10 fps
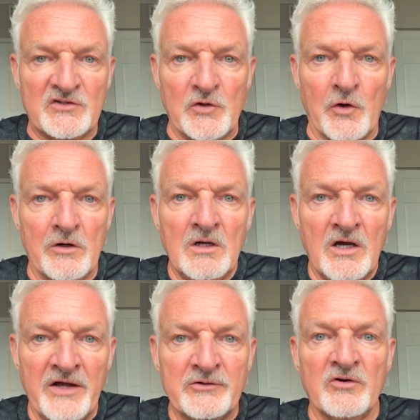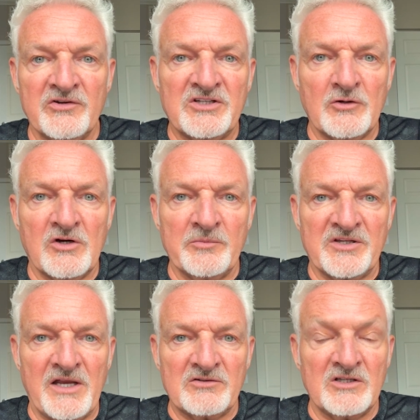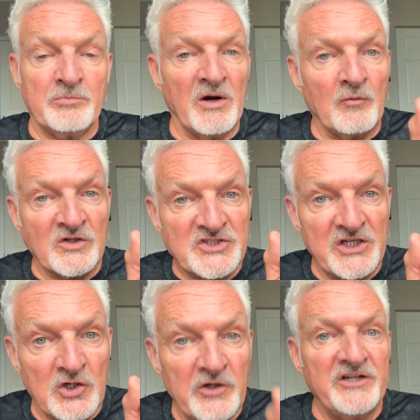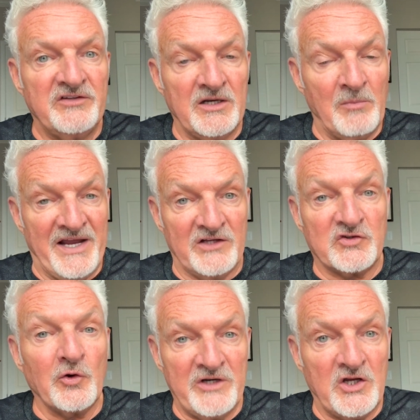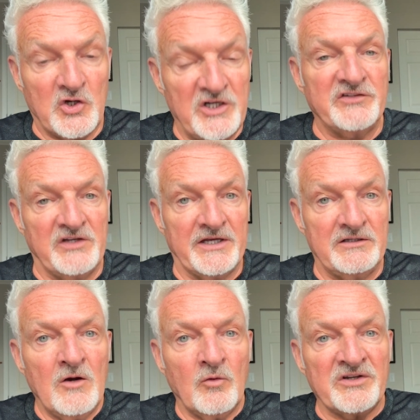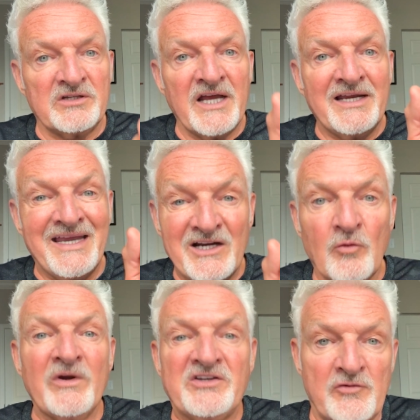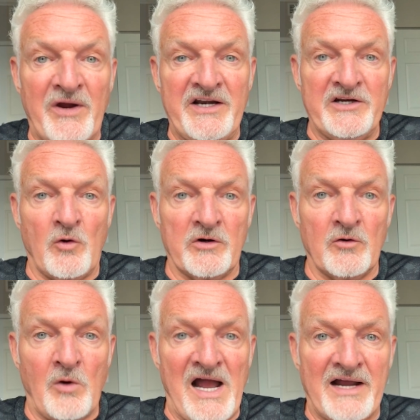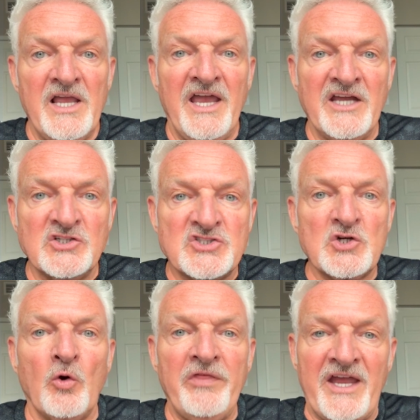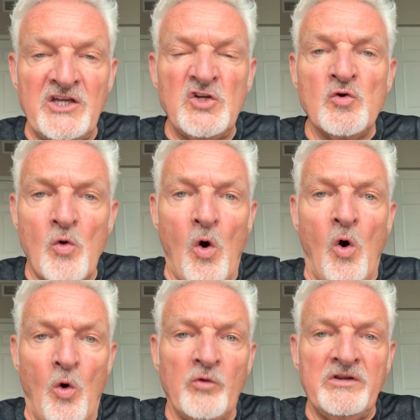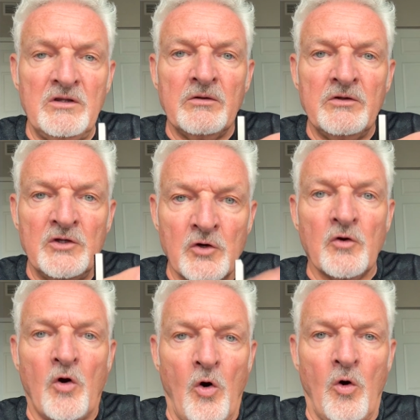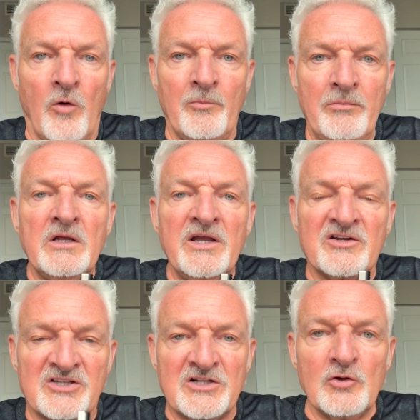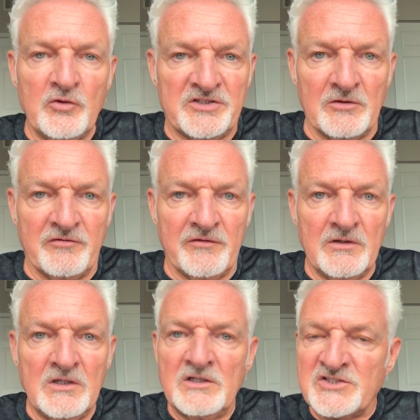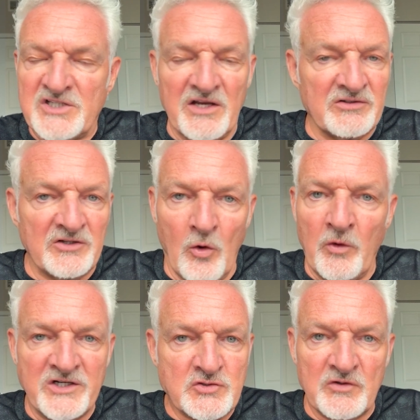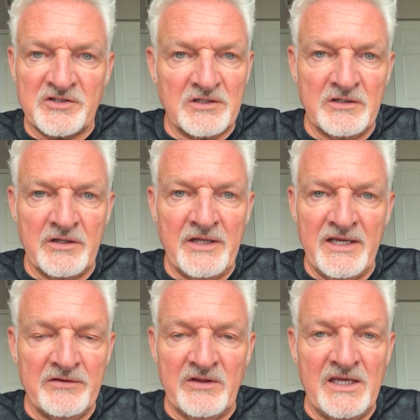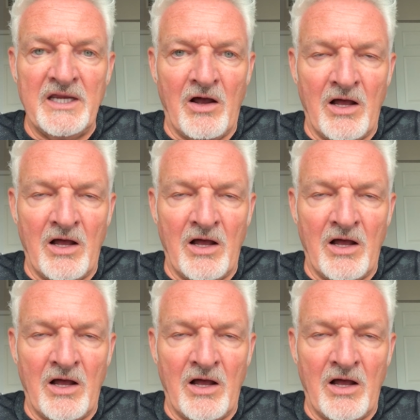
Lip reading: her under this circumstances. But what she could have did, my attorney could have did, was get a restraining order, Rock, and show that you own your home exclusive. She has no interest in the